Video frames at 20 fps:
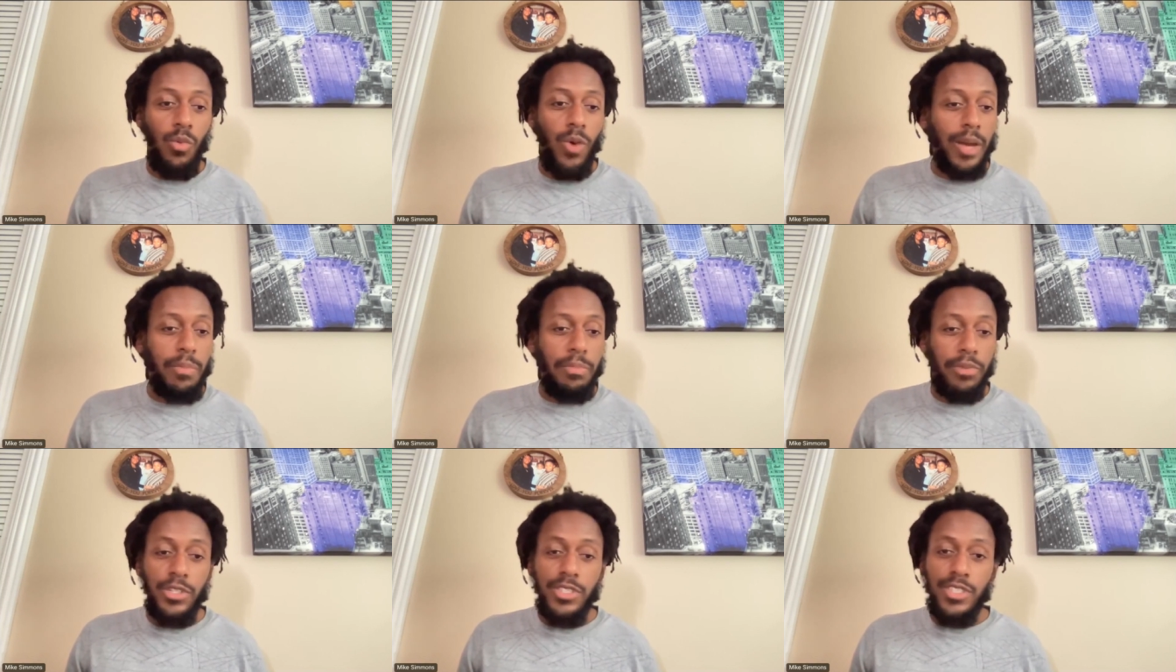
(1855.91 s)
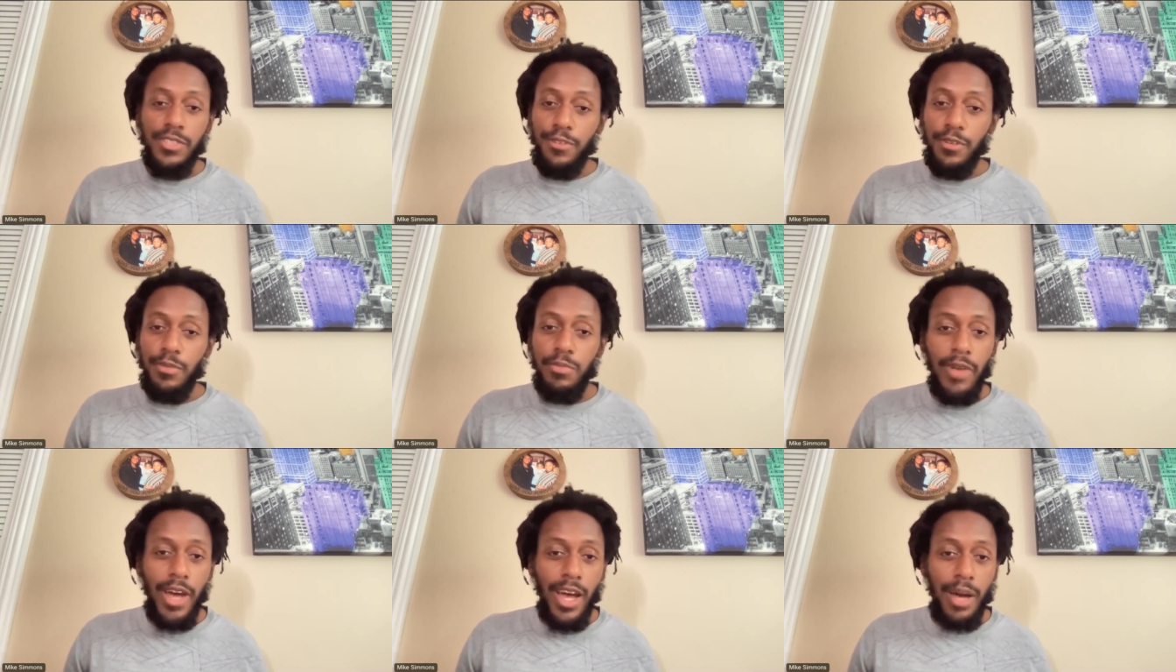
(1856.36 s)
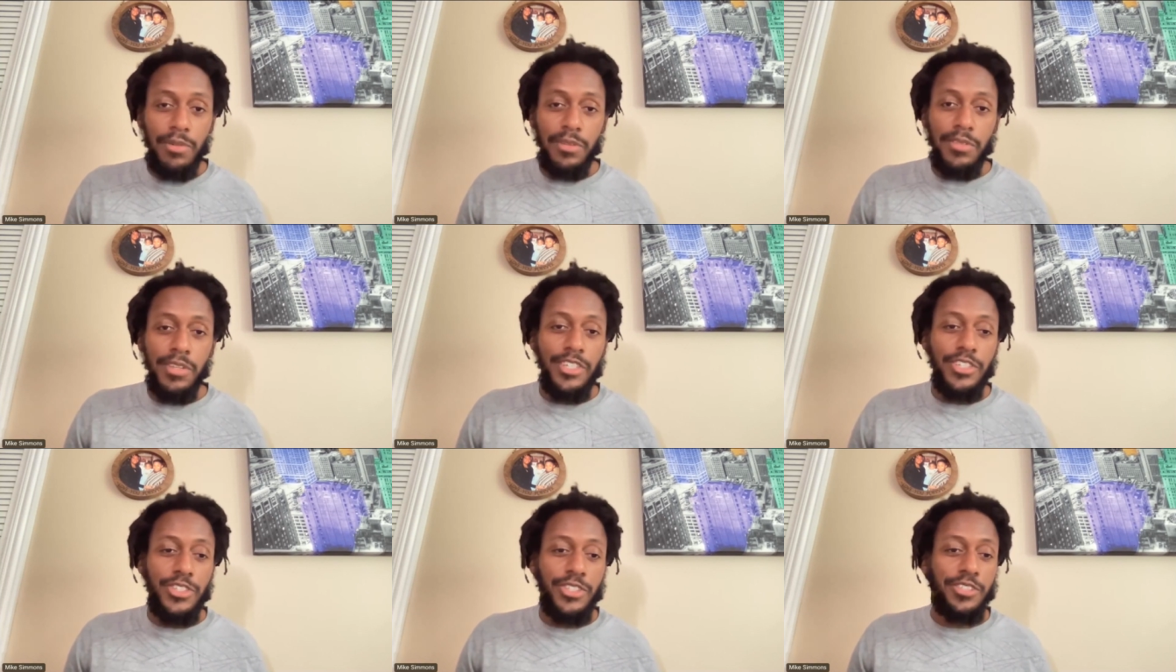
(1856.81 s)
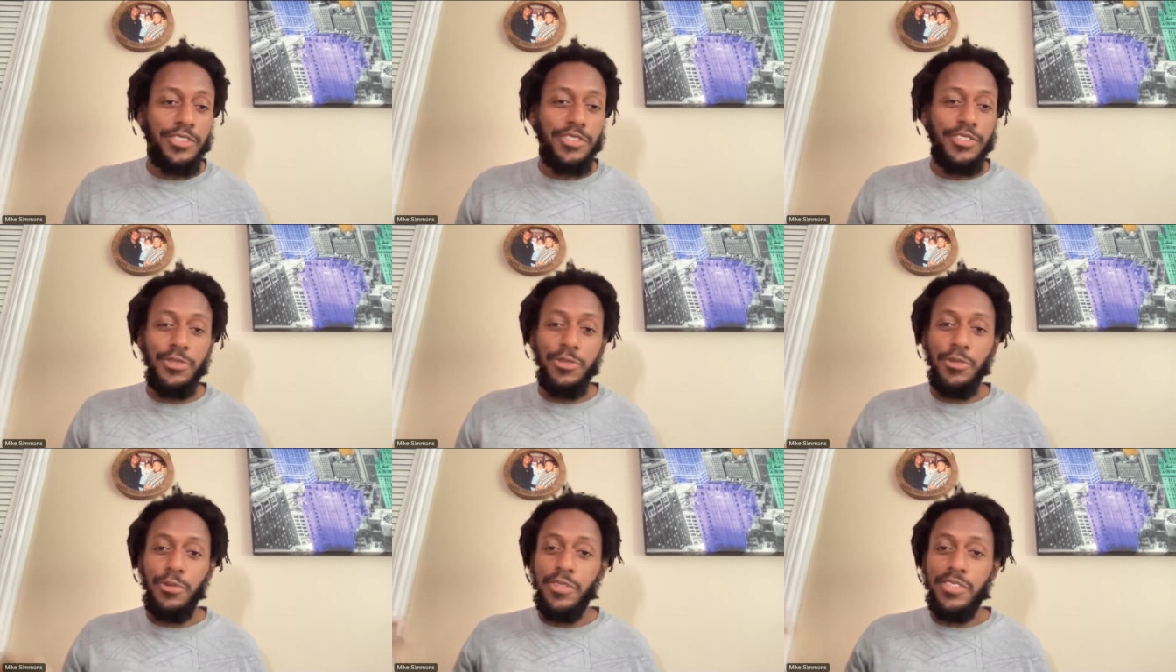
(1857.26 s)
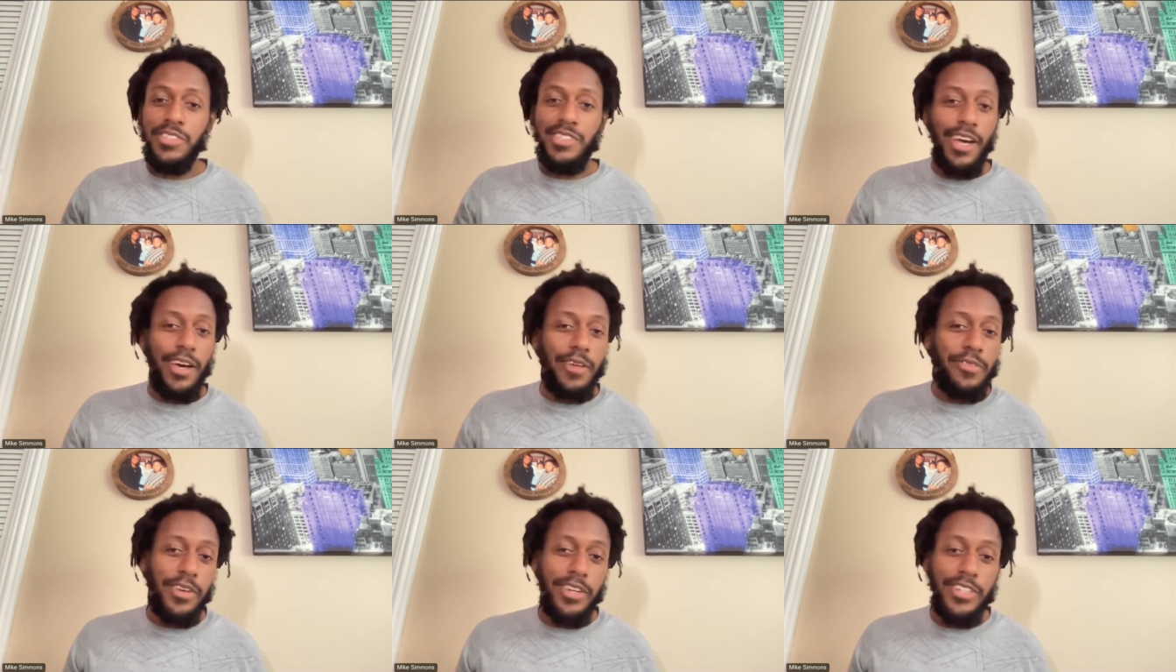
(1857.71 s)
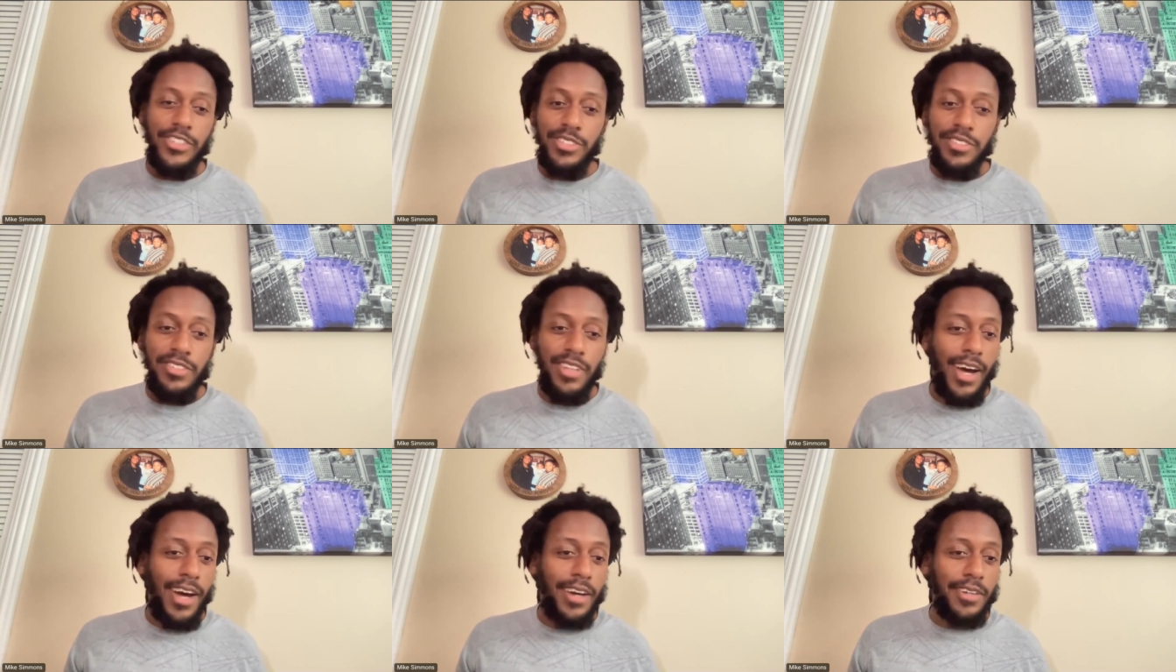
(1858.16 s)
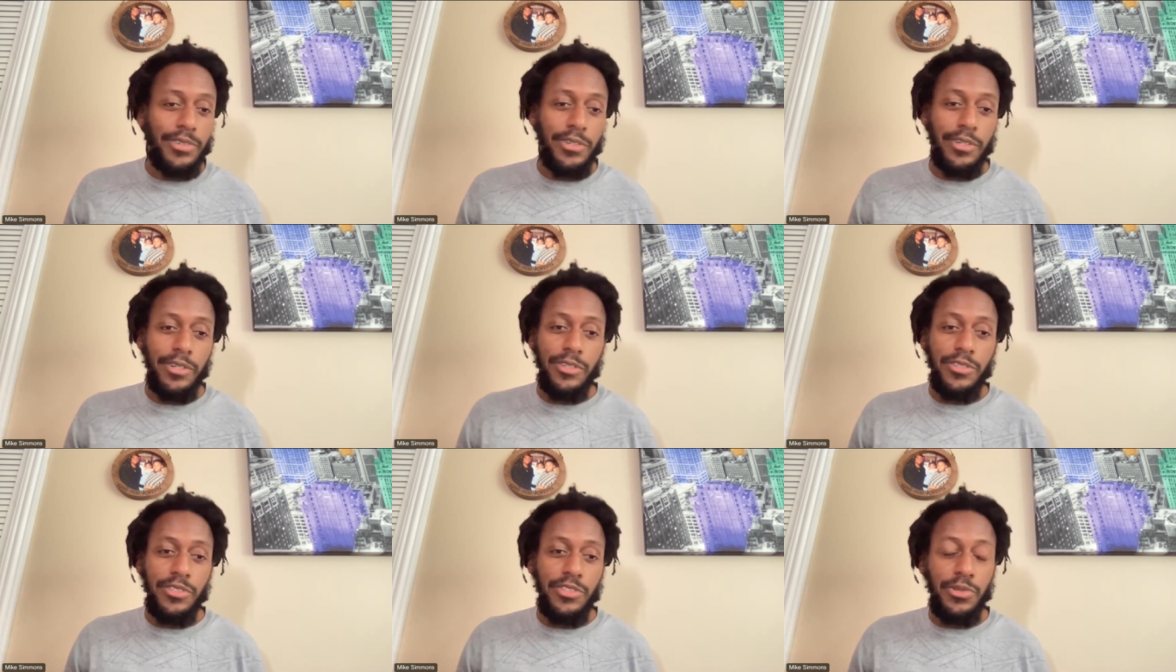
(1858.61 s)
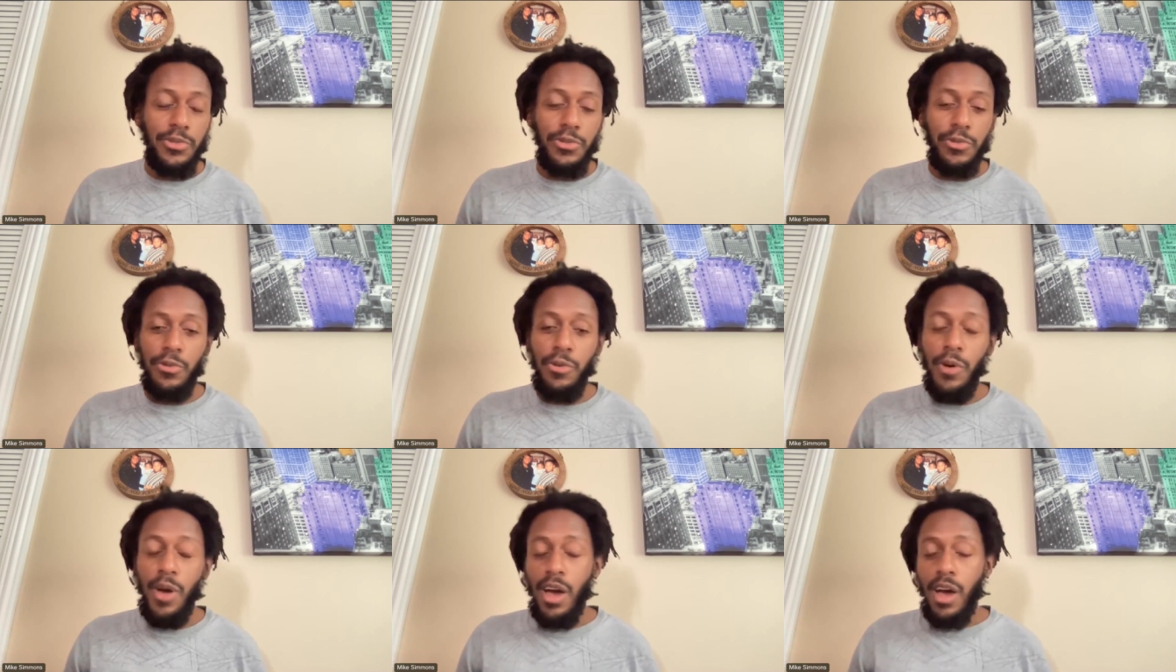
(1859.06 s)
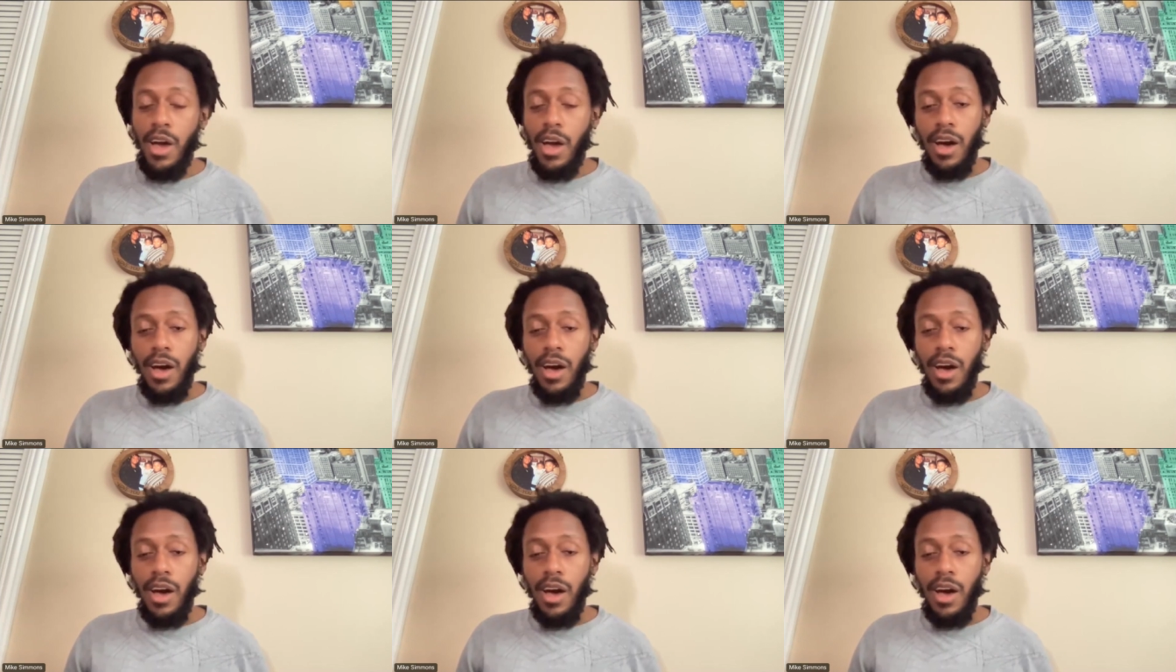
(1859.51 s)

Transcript: white person from Appalachia, to a South Asian doctor, to,